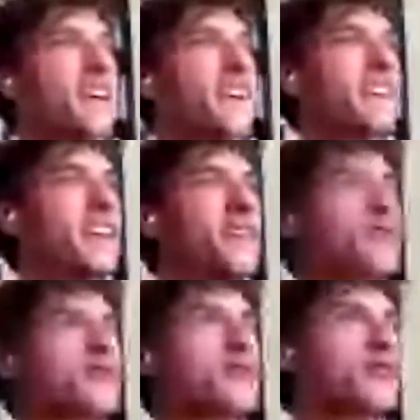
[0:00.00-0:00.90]
kind of
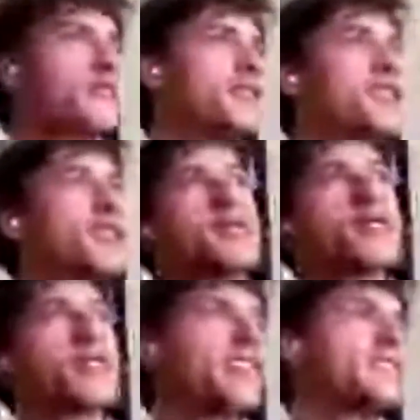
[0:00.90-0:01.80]

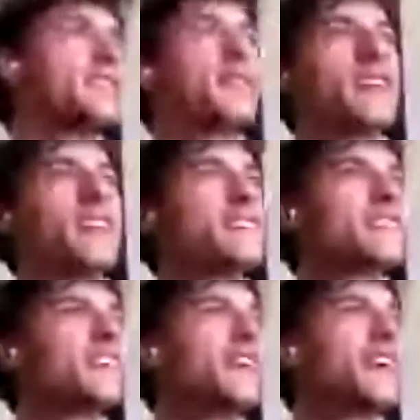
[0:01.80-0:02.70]
socialist, or at least